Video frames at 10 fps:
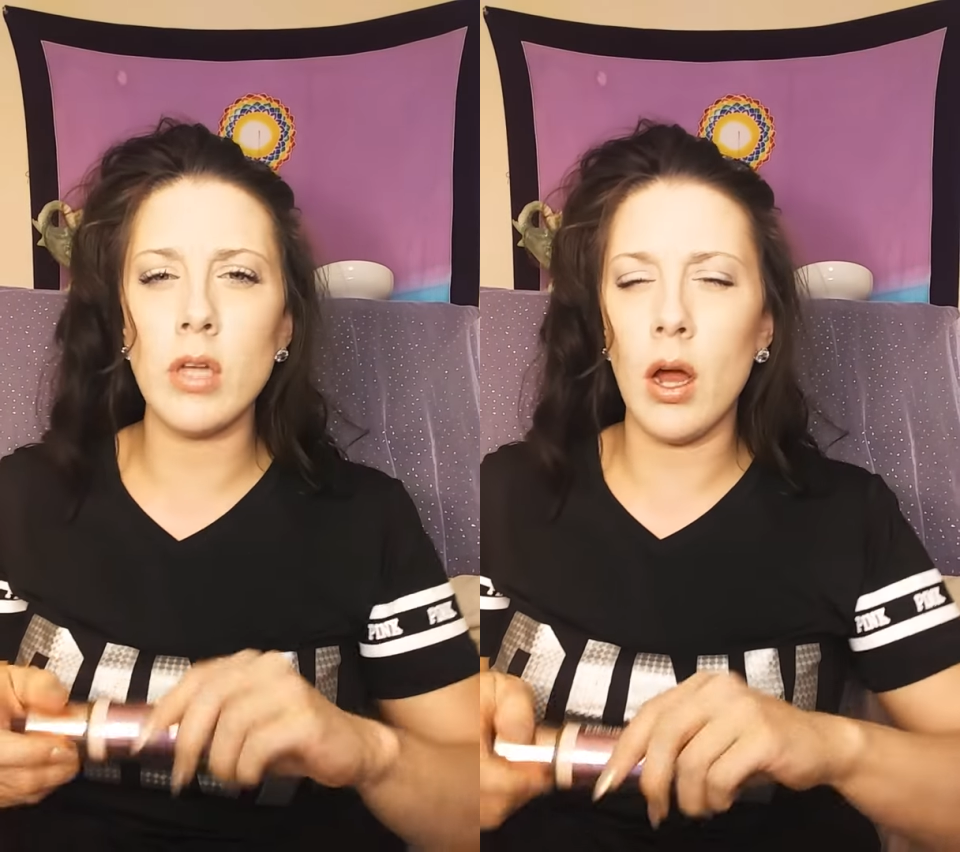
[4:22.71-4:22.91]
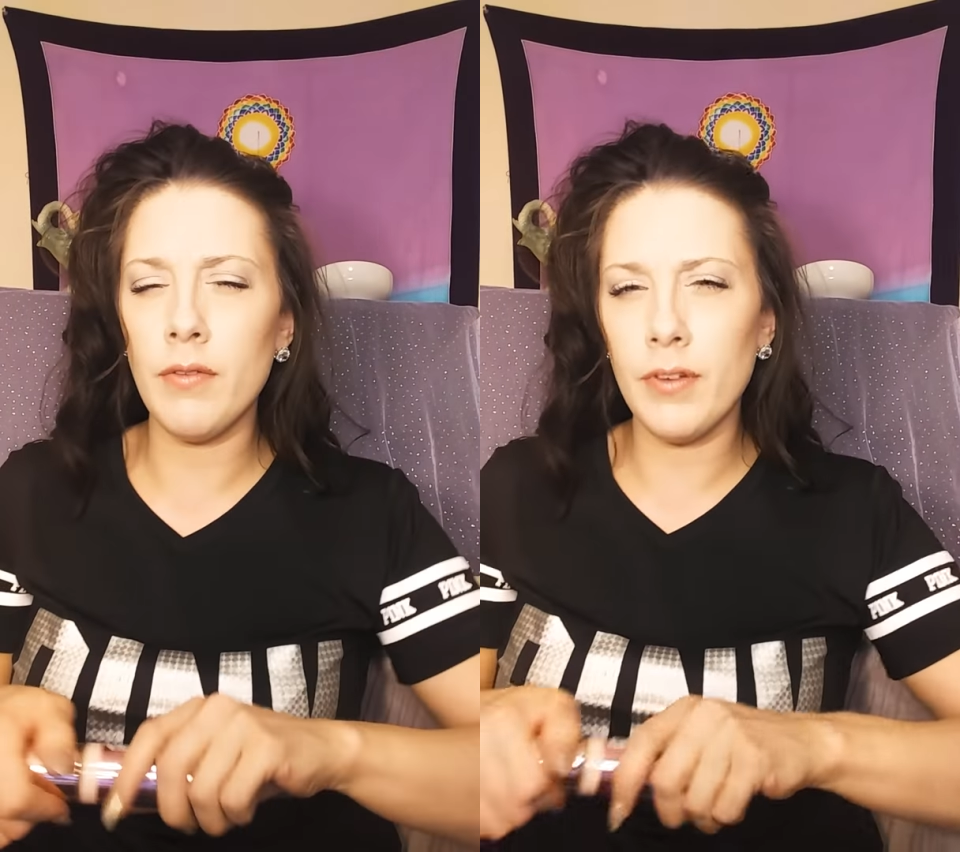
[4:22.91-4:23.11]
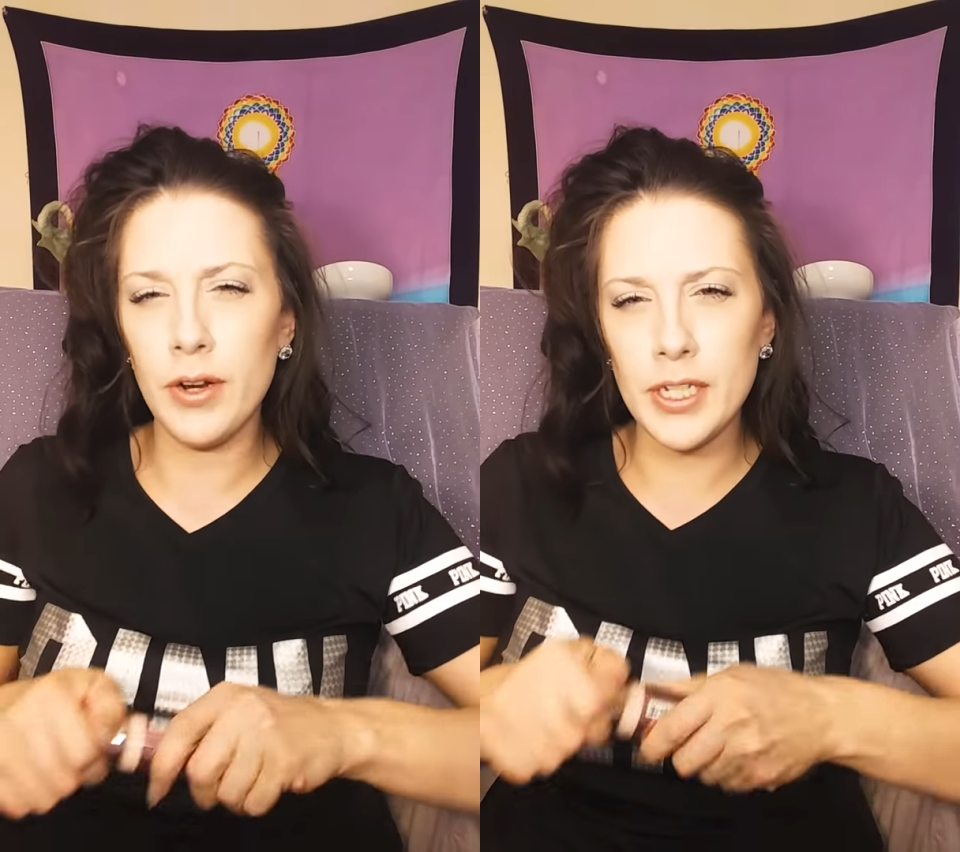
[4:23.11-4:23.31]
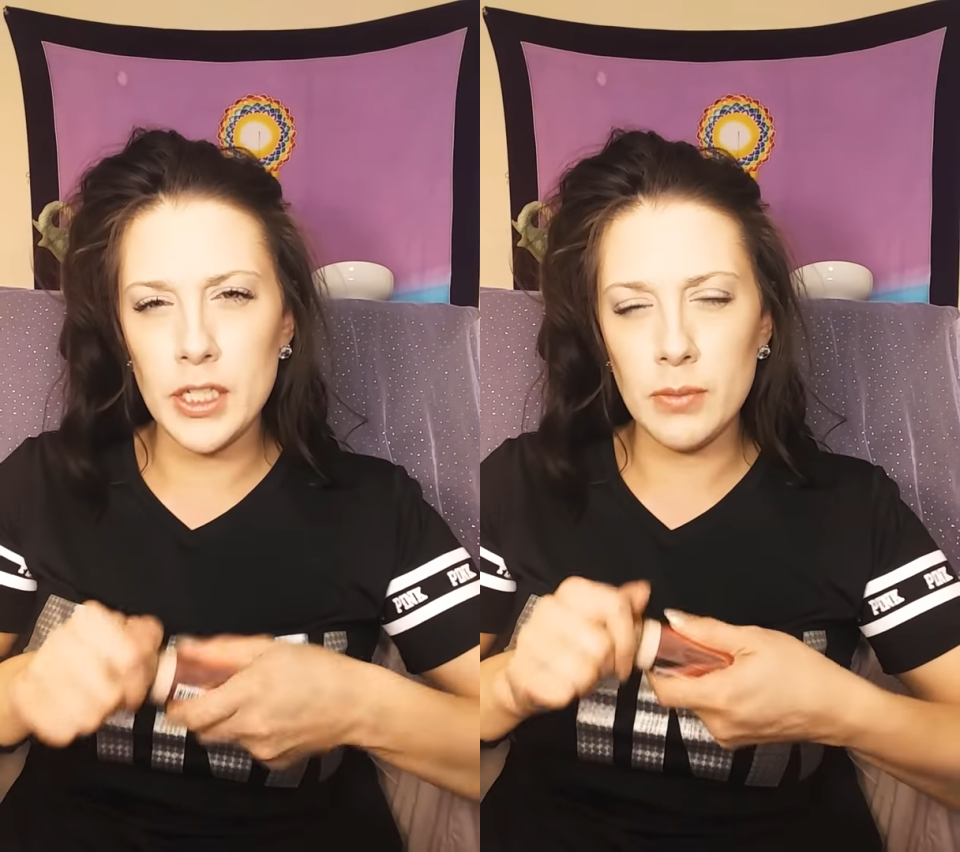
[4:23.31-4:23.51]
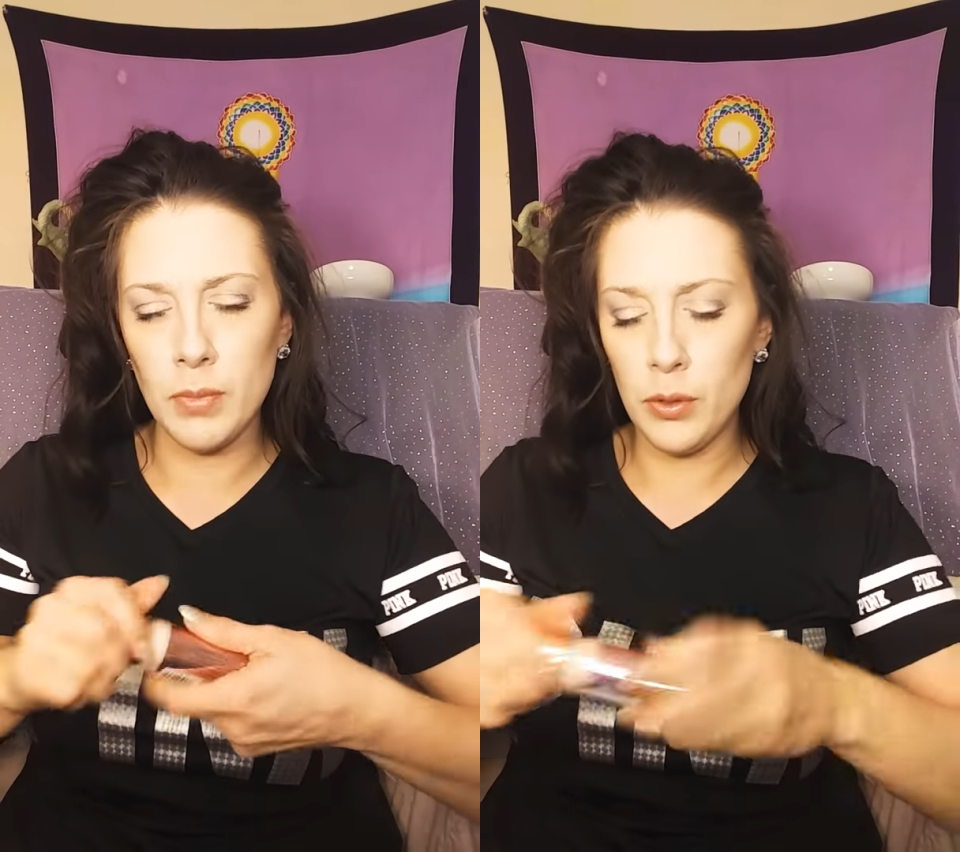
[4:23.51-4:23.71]
on very
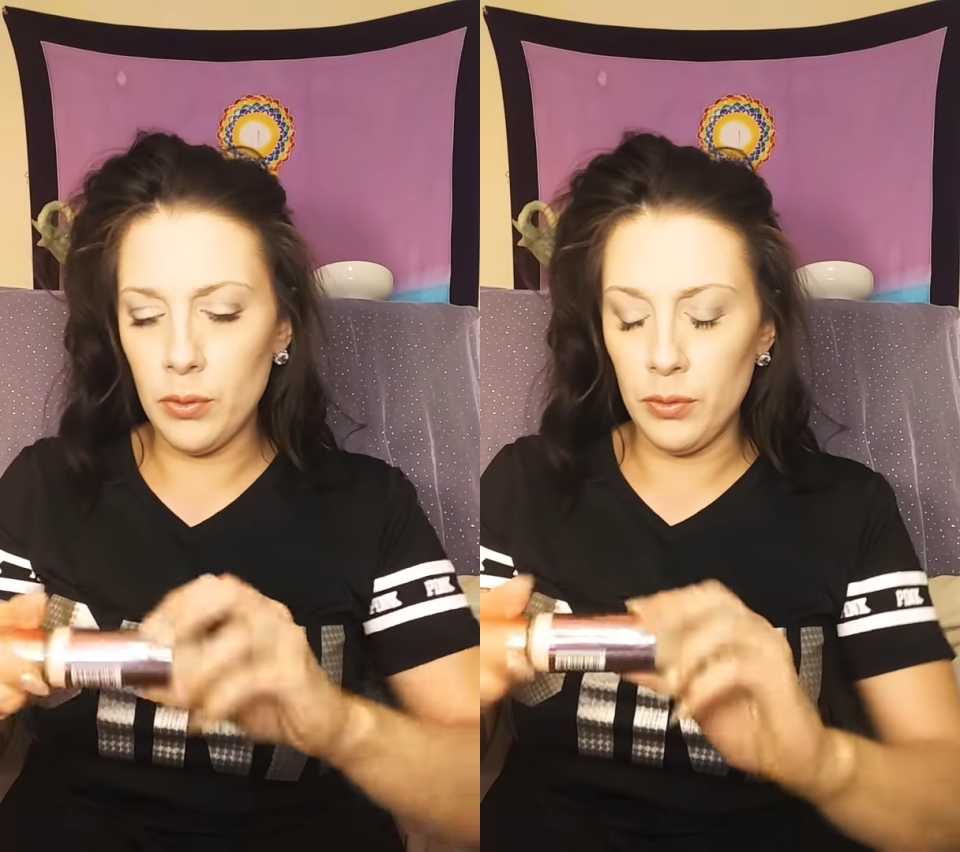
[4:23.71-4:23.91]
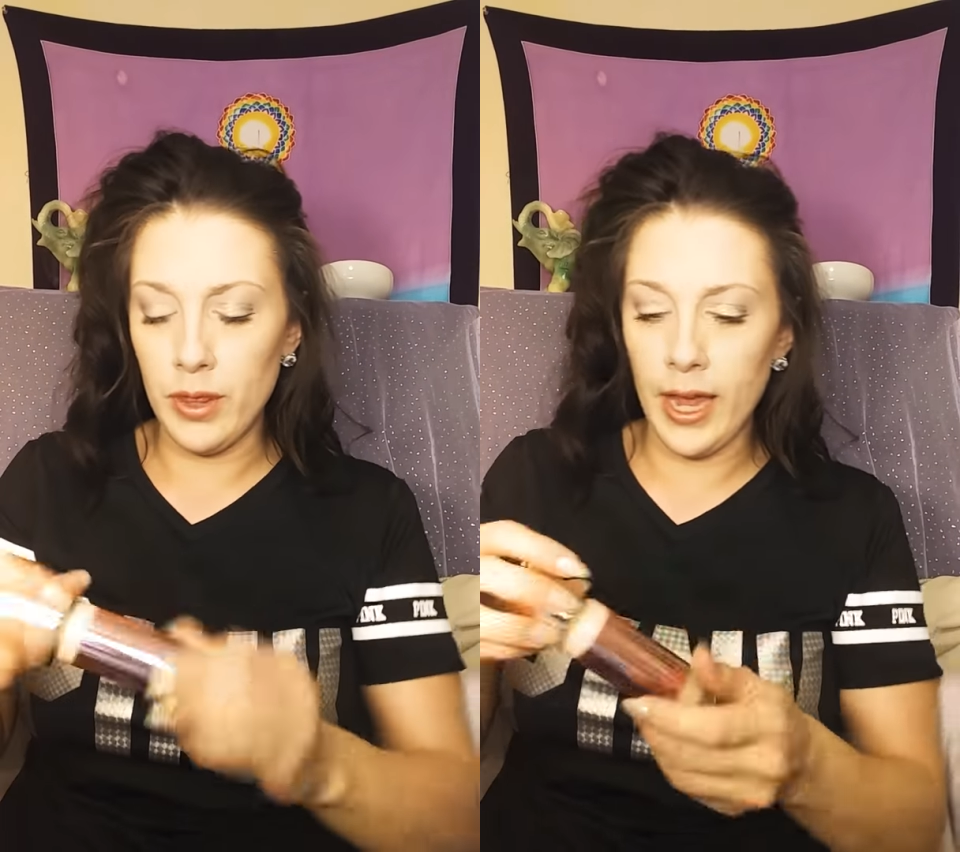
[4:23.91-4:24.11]
smooth,